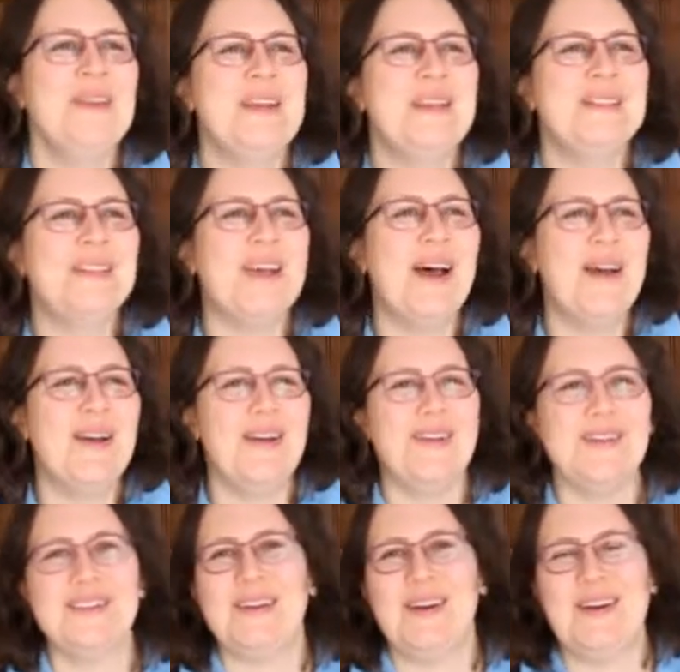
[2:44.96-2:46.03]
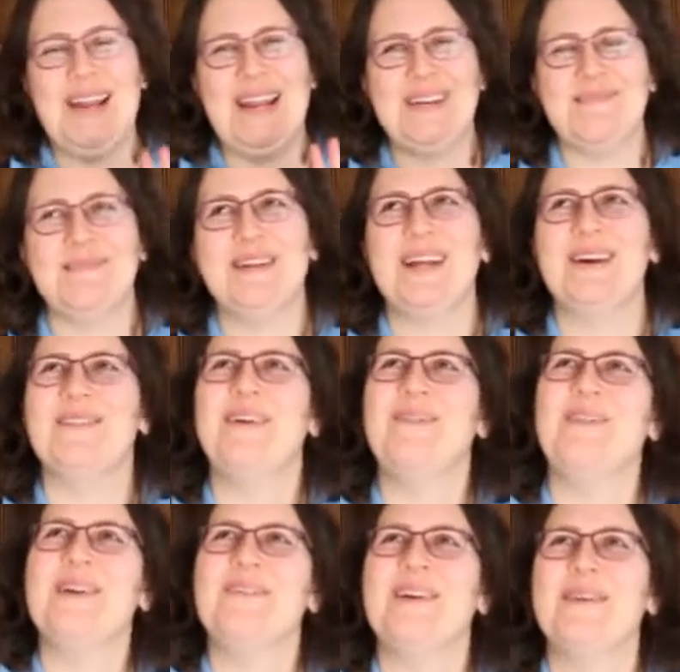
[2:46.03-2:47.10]
So sorry, but I won't
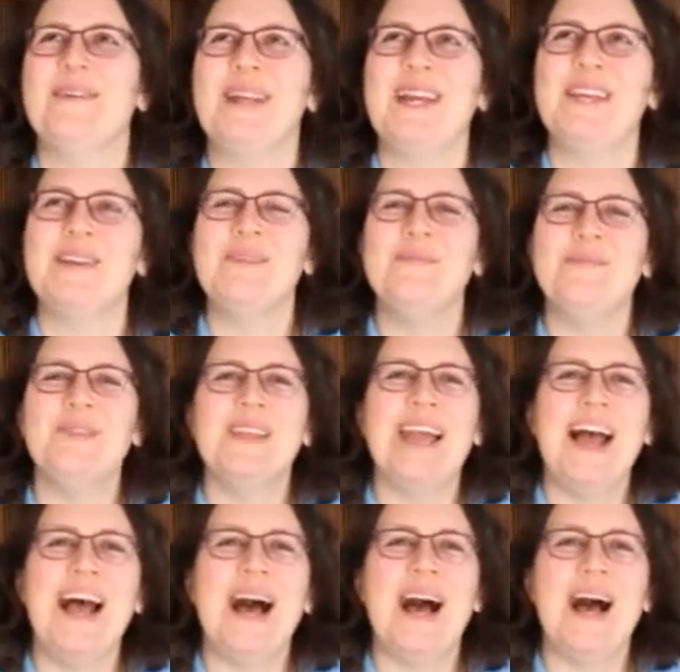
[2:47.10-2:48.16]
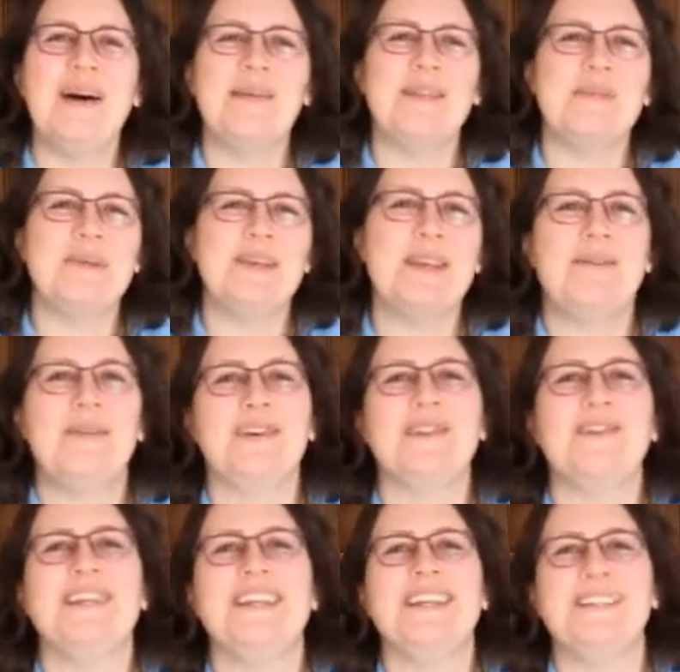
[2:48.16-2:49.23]
wave that one at you. The book in
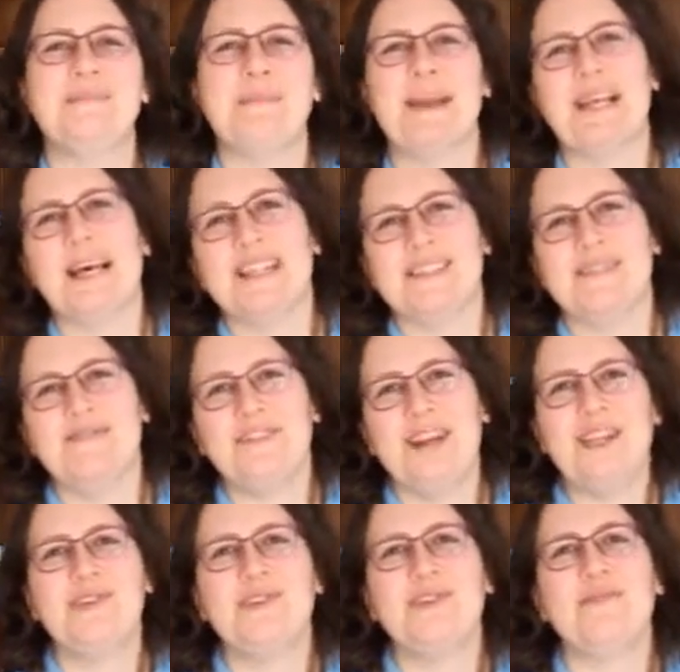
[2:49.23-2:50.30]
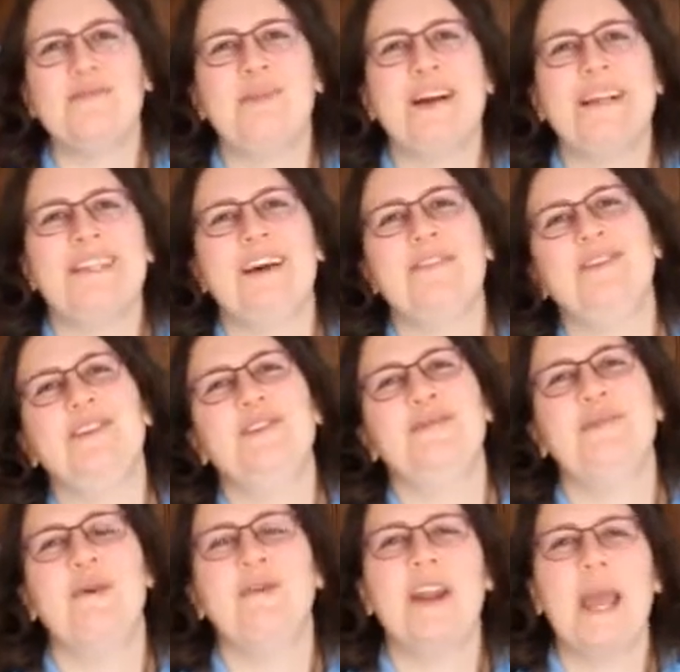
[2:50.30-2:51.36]
question is My Cousin Rachel by Daphne du
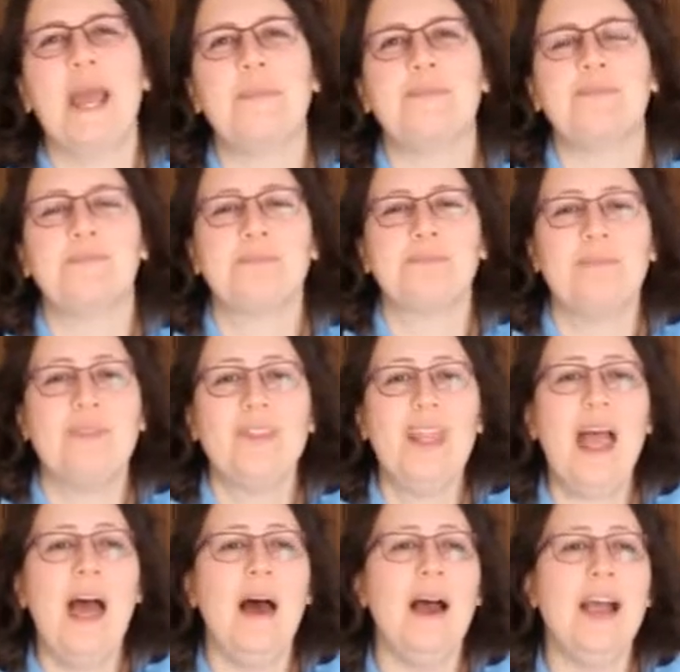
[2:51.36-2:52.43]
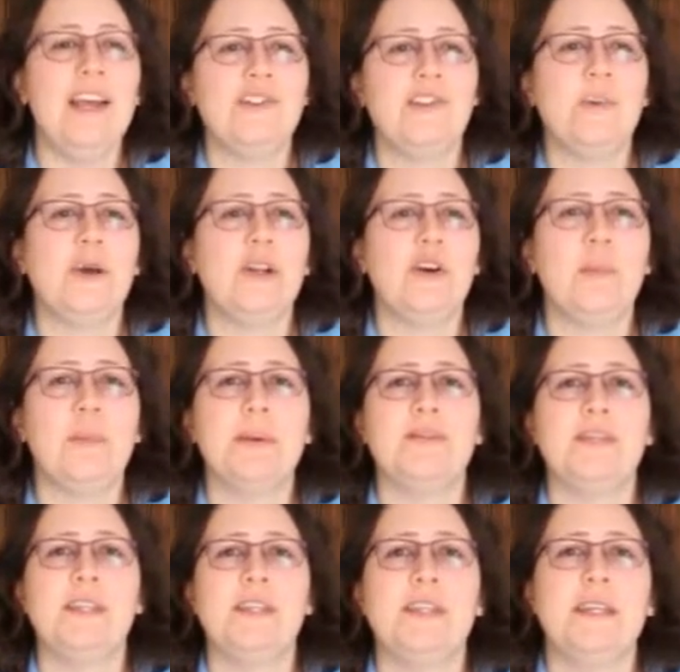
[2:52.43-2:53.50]
Maurier. I actually won a copy of
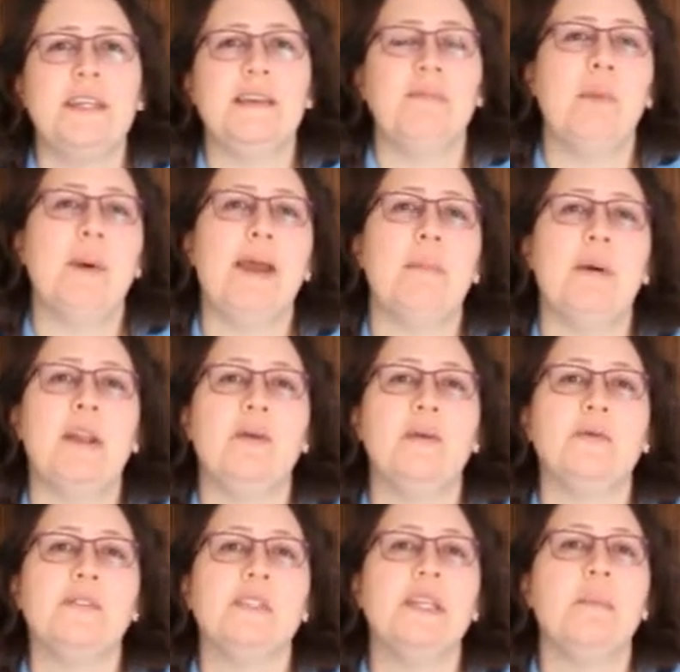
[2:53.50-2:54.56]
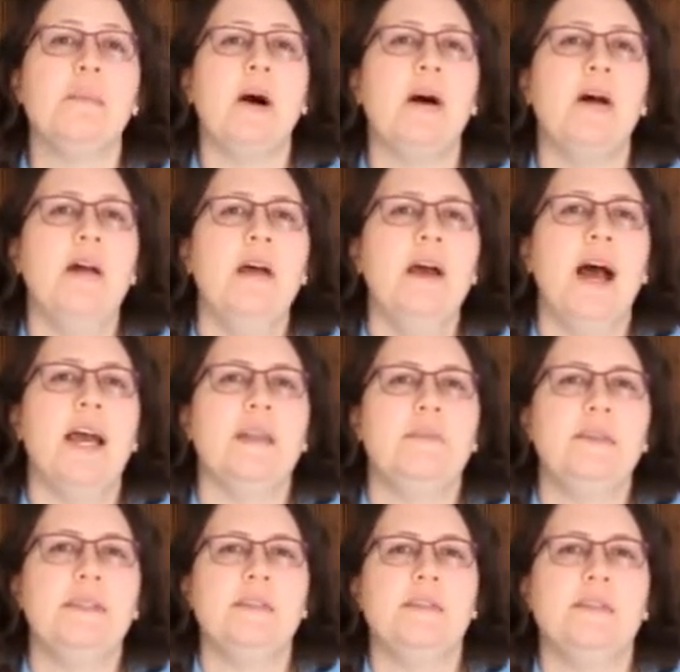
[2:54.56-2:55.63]
this in a giveaway at my local cinema. I'd
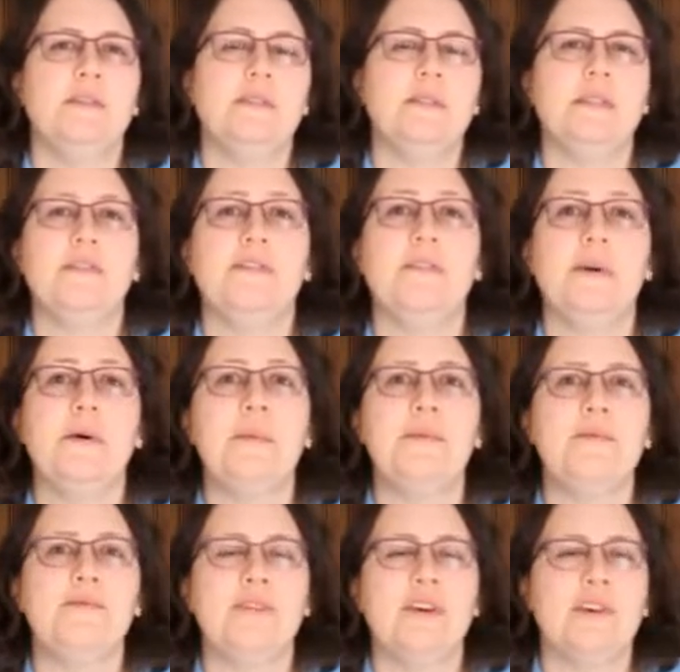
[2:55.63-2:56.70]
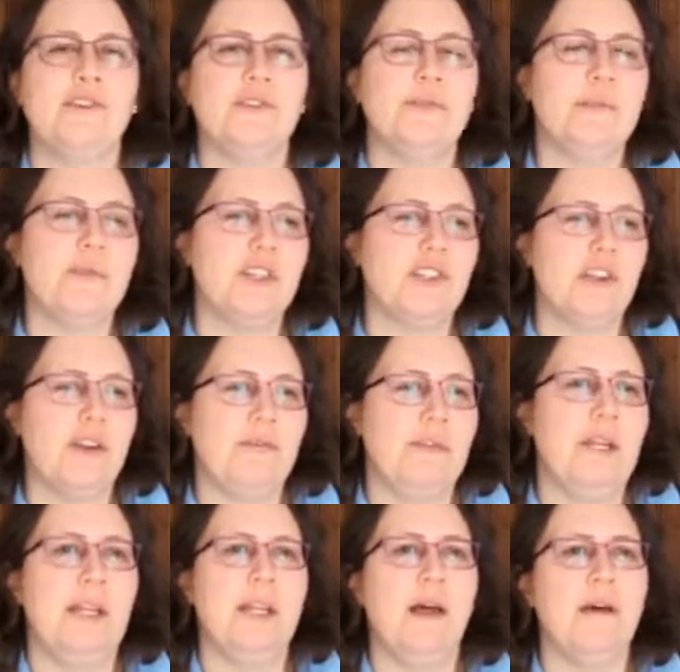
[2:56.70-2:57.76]
been to see the film version, which I'd
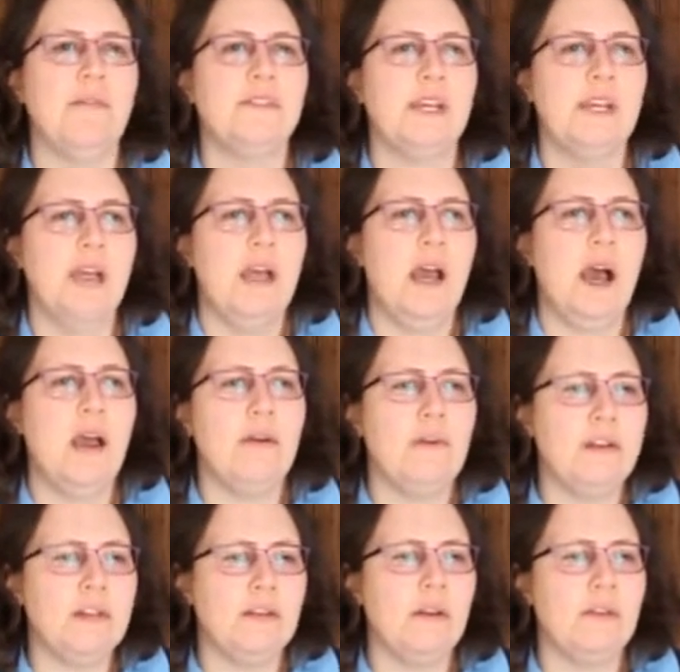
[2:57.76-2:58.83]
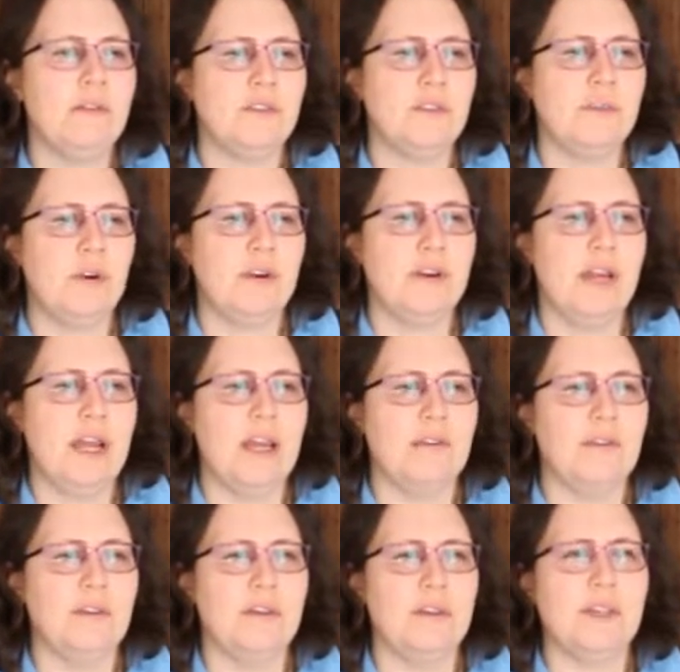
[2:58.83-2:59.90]
really loved. I read a lot of du Maurier a
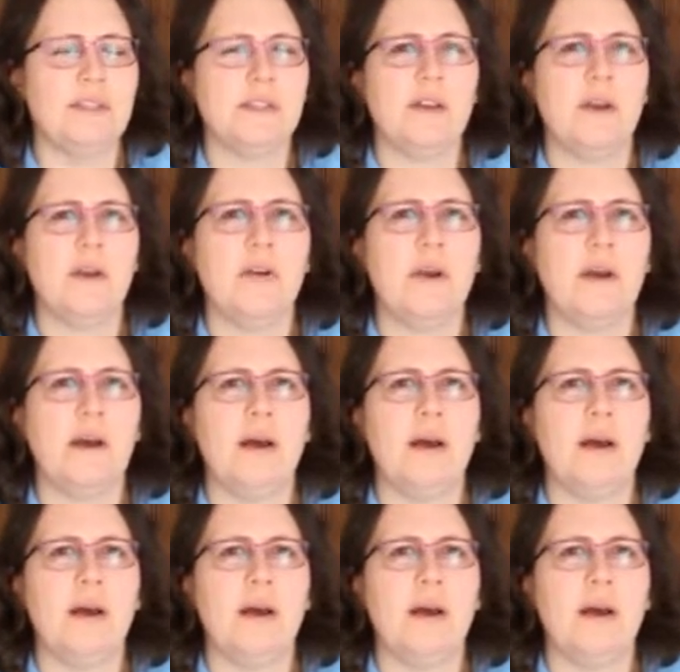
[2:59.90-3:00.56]
few years ago,